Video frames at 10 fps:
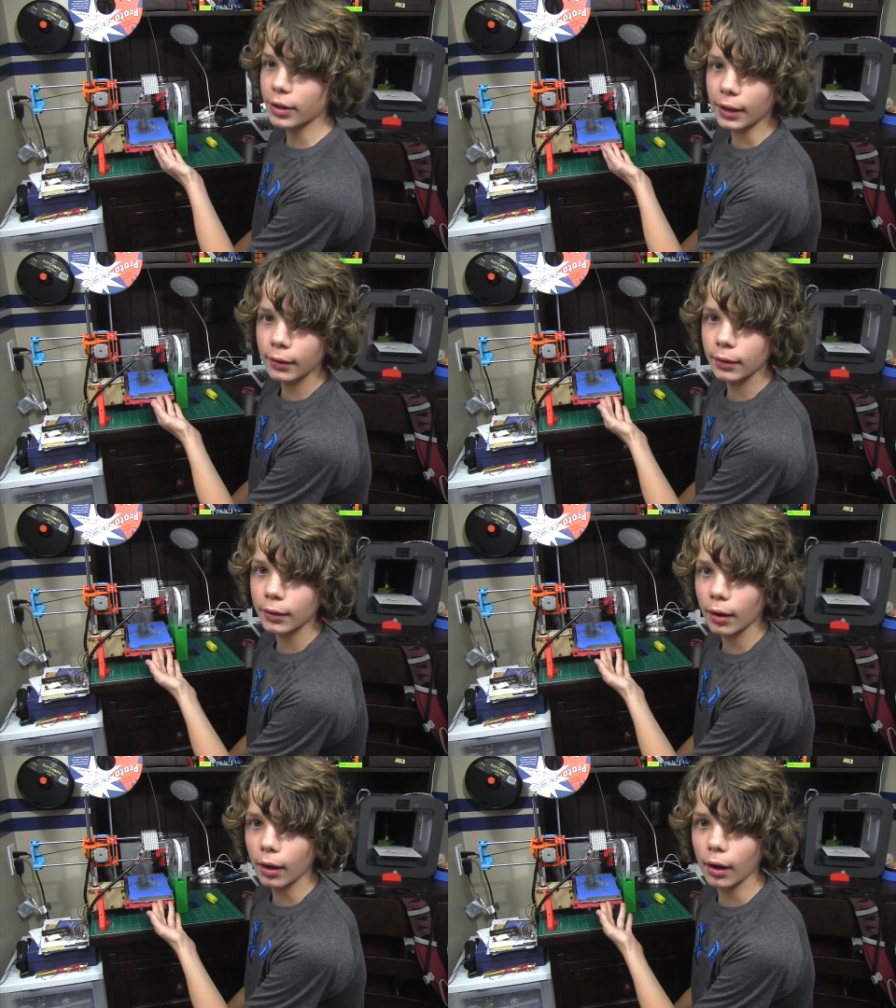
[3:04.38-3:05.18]
printing.
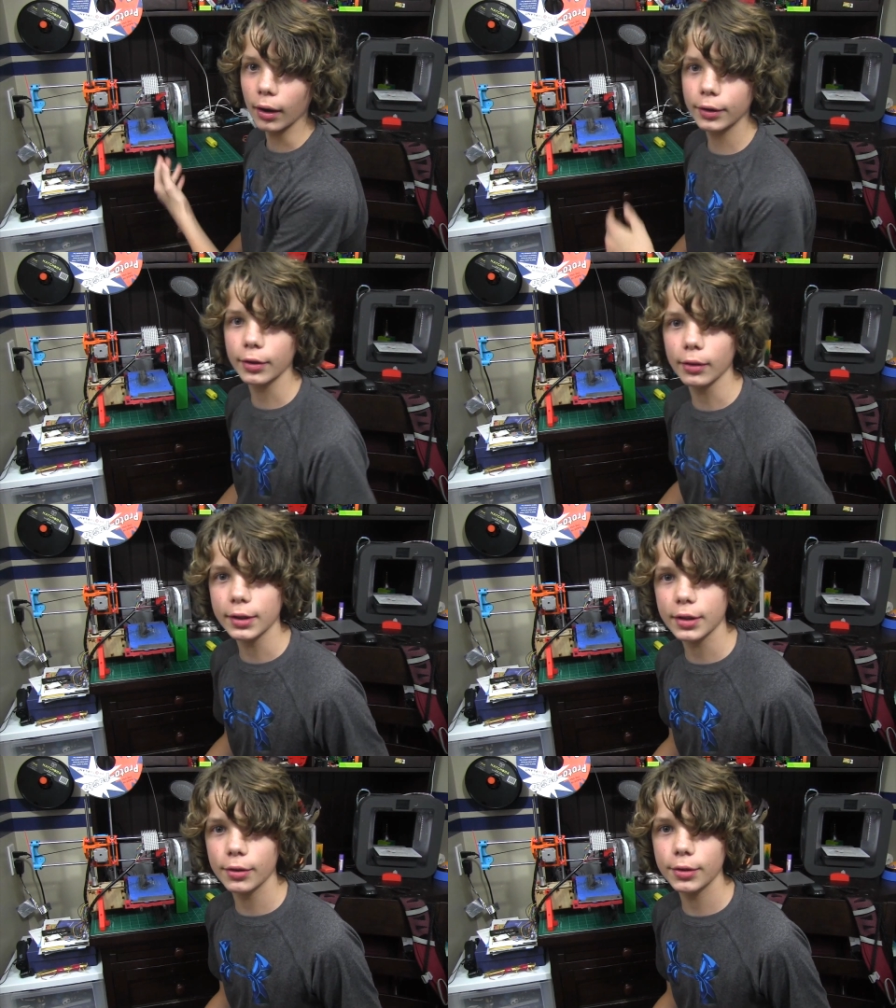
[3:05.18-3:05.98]
Uh, so
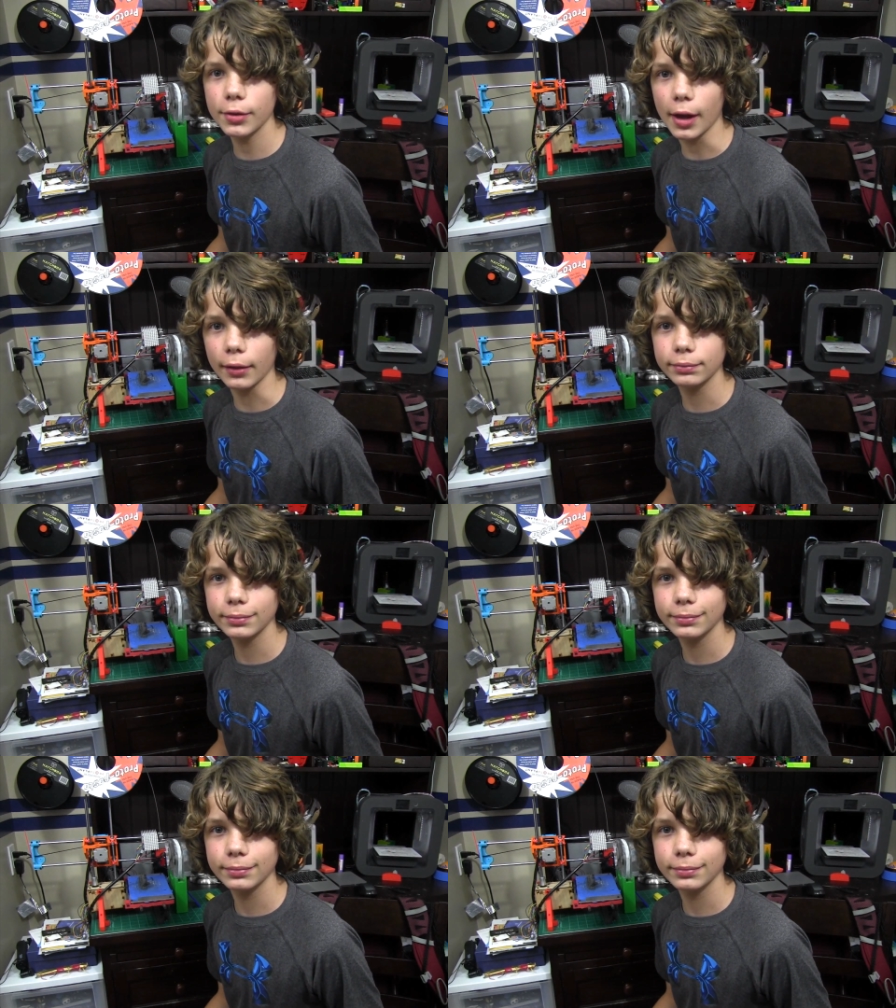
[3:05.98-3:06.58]
let's go do that.